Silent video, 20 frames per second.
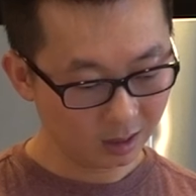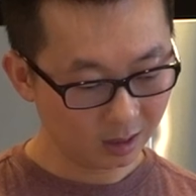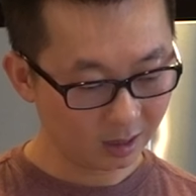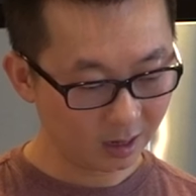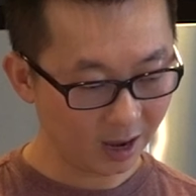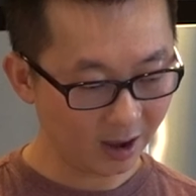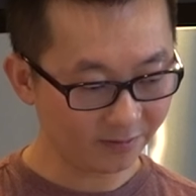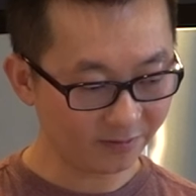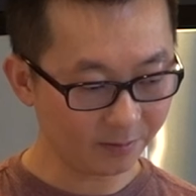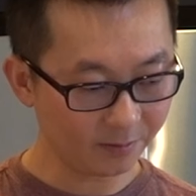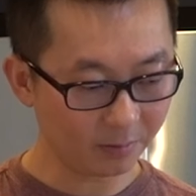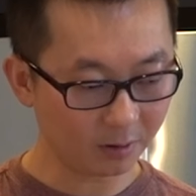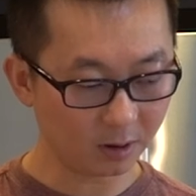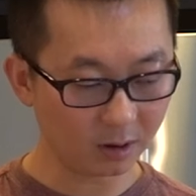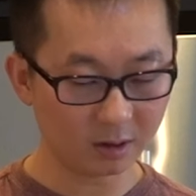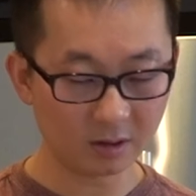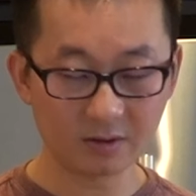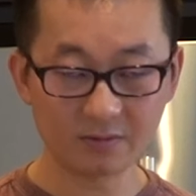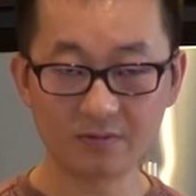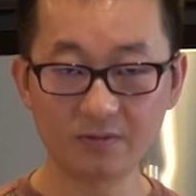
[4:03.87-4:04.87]
half a
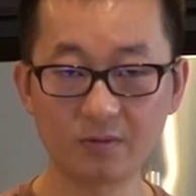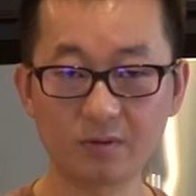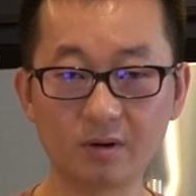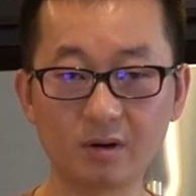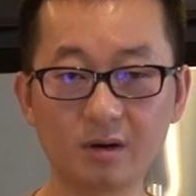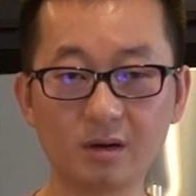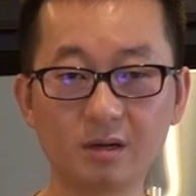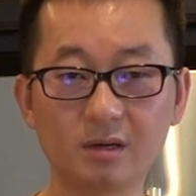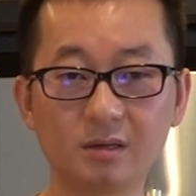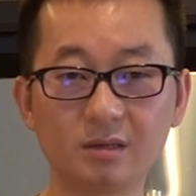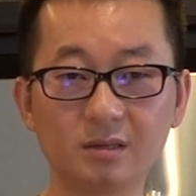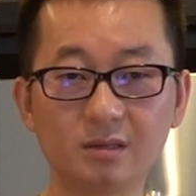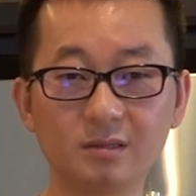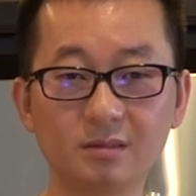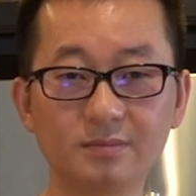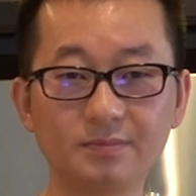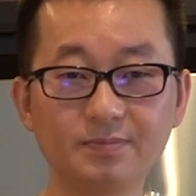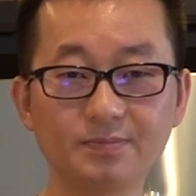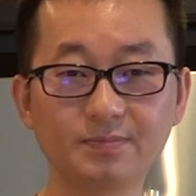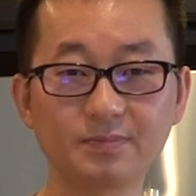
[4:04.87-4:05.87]
part for
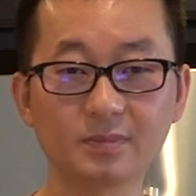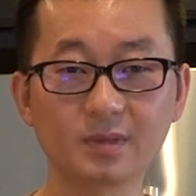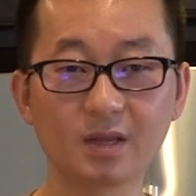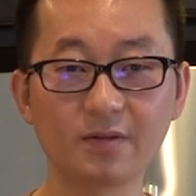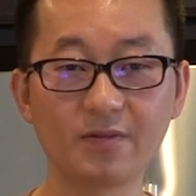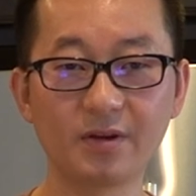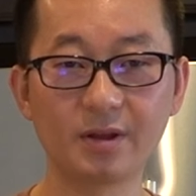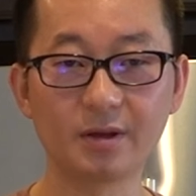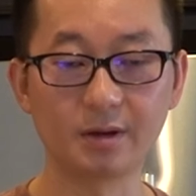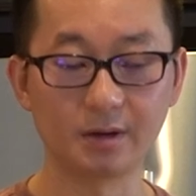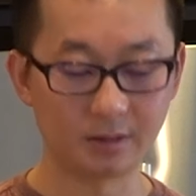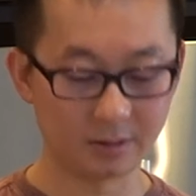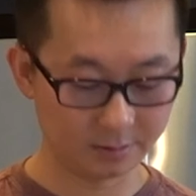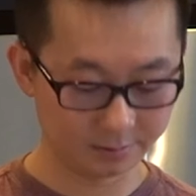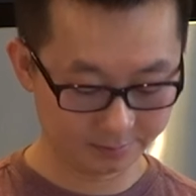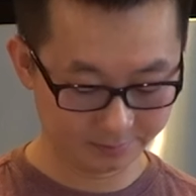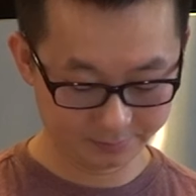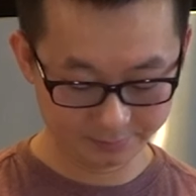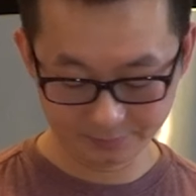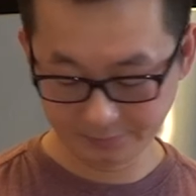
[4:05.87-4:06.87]
vinegar.
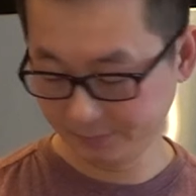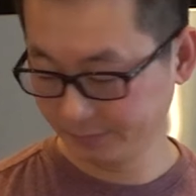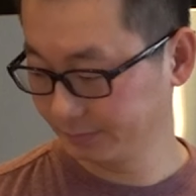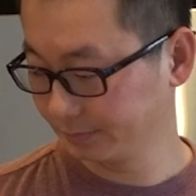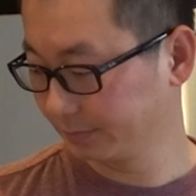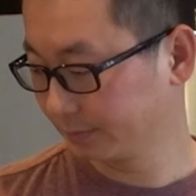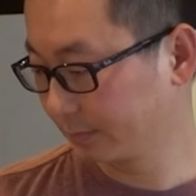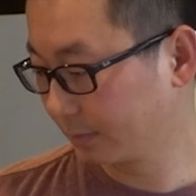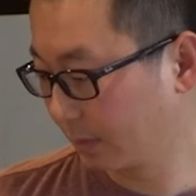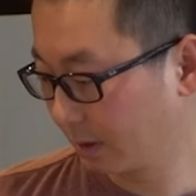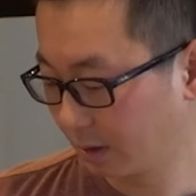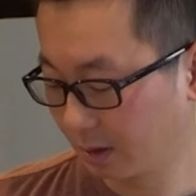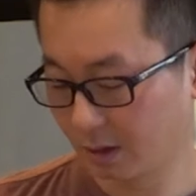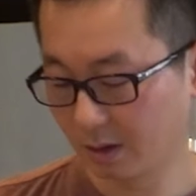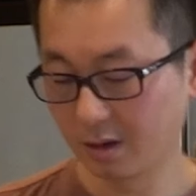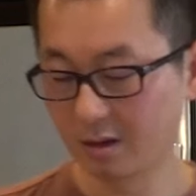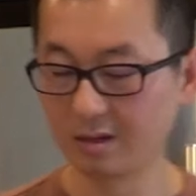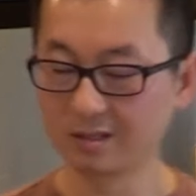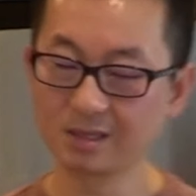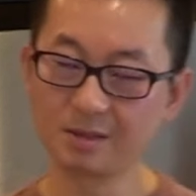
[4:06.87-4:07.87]

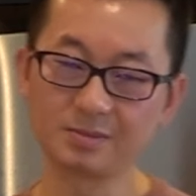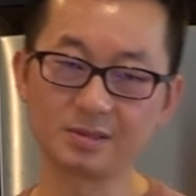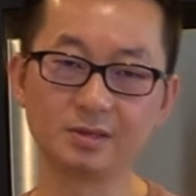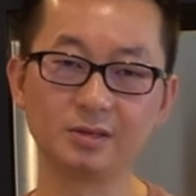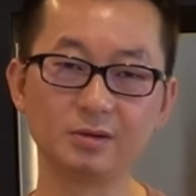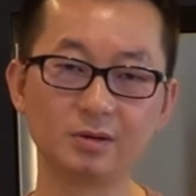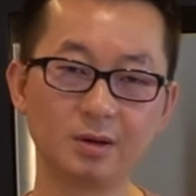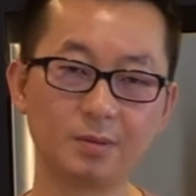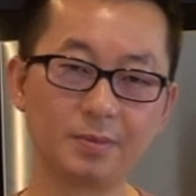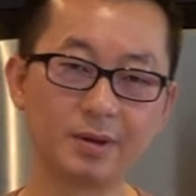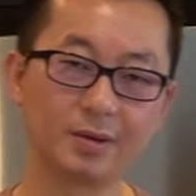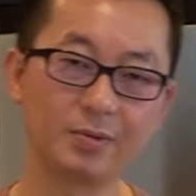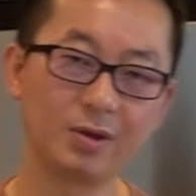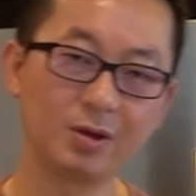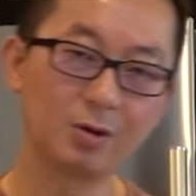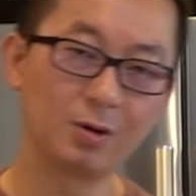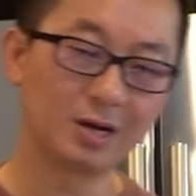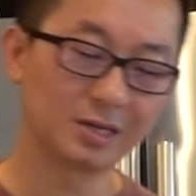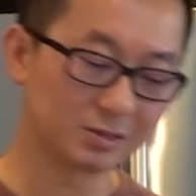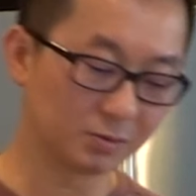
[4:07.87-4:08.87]
That's up to you. I mean, if
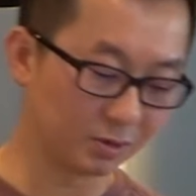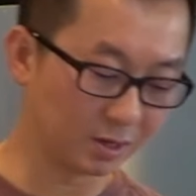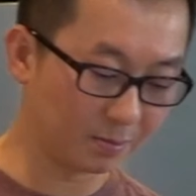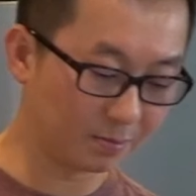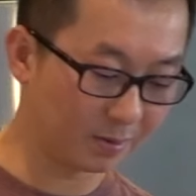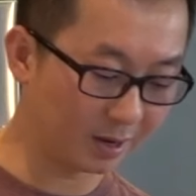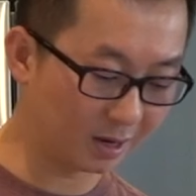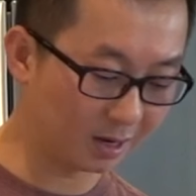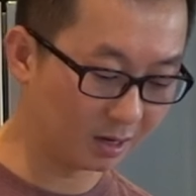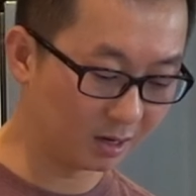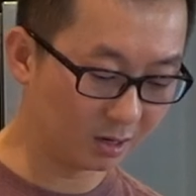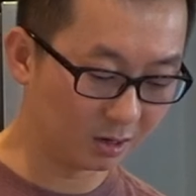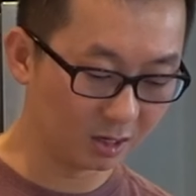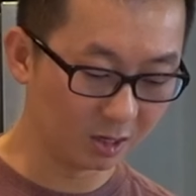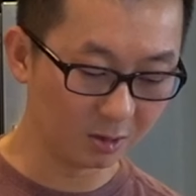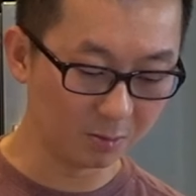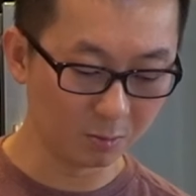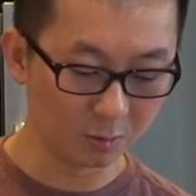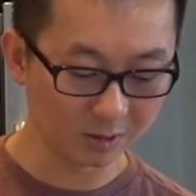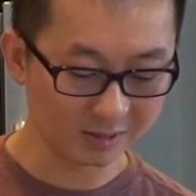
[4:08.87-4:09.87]
you guys want to make it, you know, a
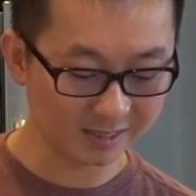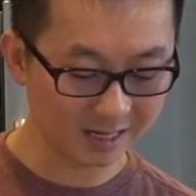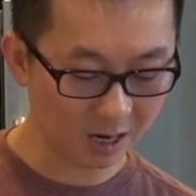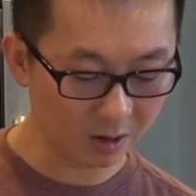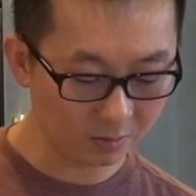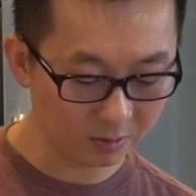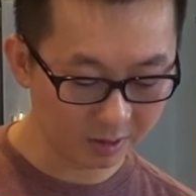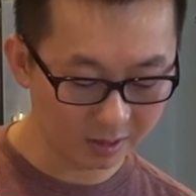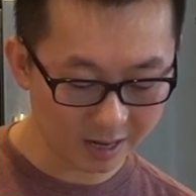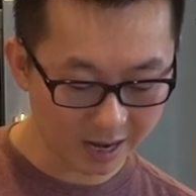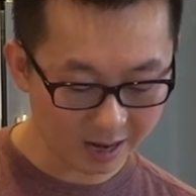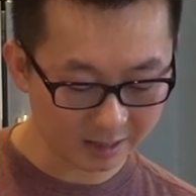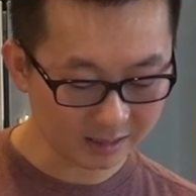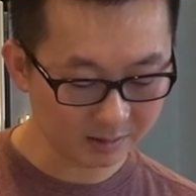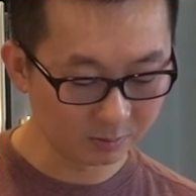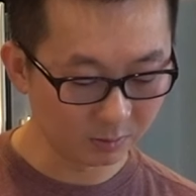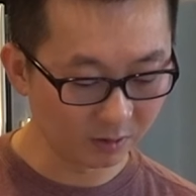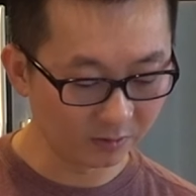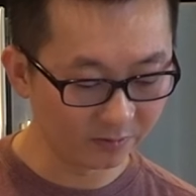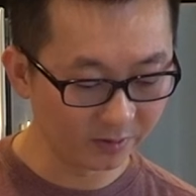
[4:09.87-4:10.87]
little more sour, add
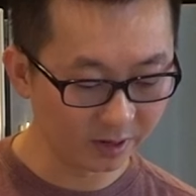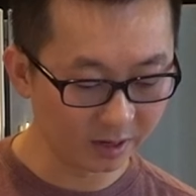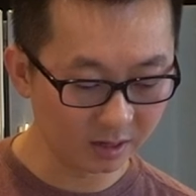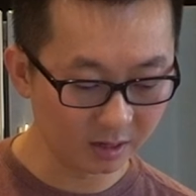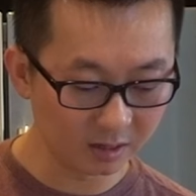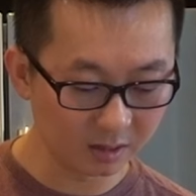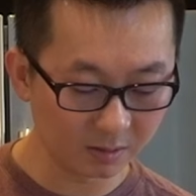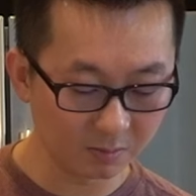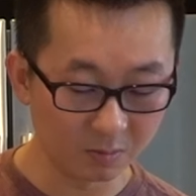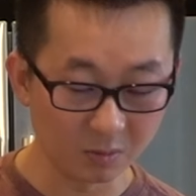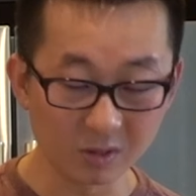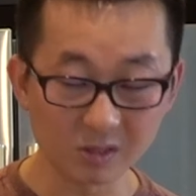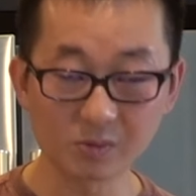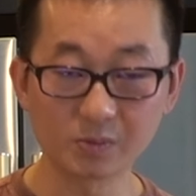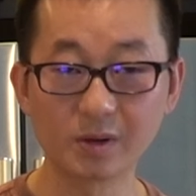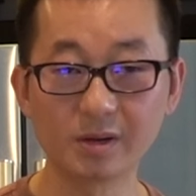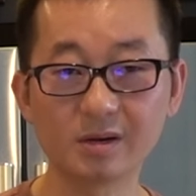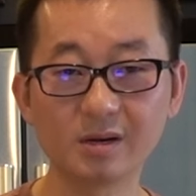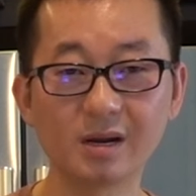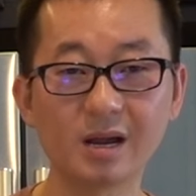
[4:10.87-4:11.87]
some more vinegar. More
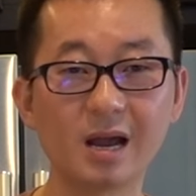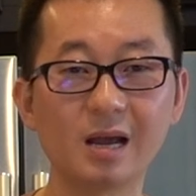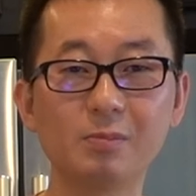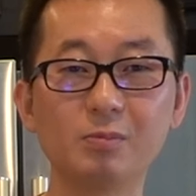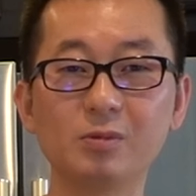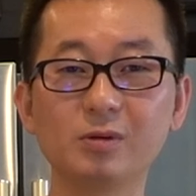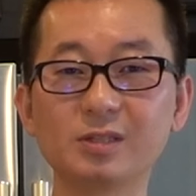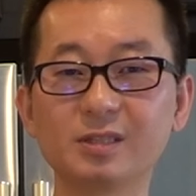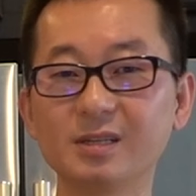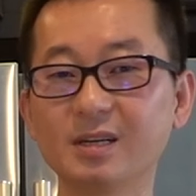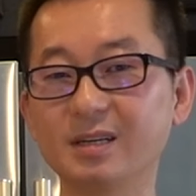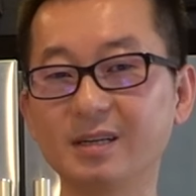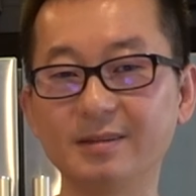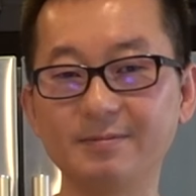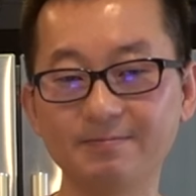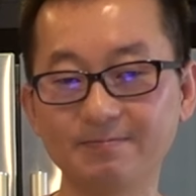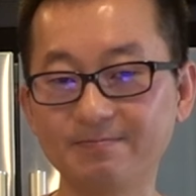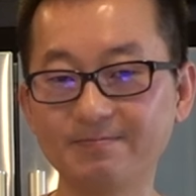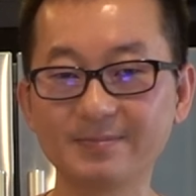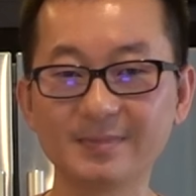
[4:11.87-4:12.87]
sweeter, add more sugar.
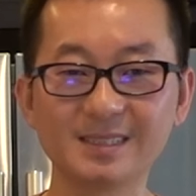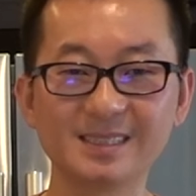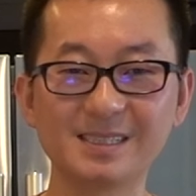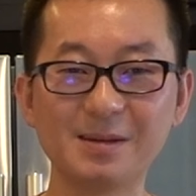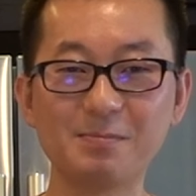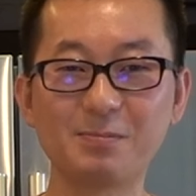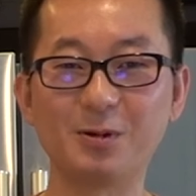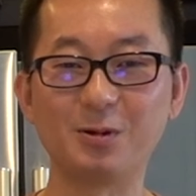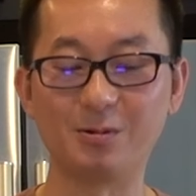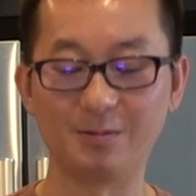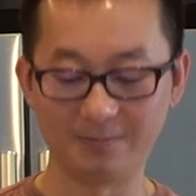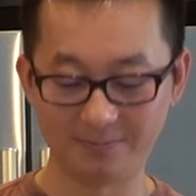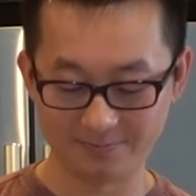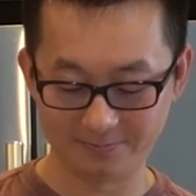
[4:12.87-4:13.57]
Simple.